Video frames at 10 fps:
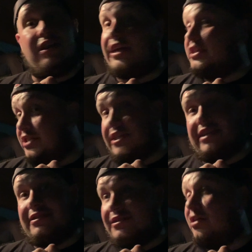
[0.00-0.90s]
ain't
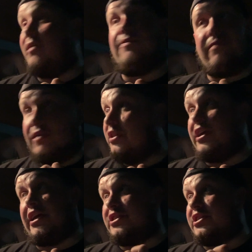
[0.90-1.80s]
shit. Y'all
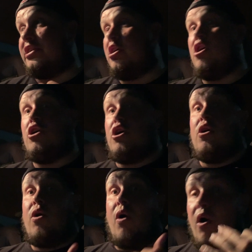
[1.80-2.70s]
really ain't shit.
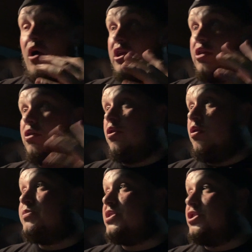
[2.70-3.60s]
All of your
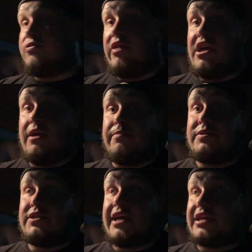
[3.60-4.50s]
hopes and
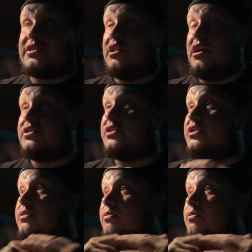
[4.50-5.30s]
dreams, tech sluts,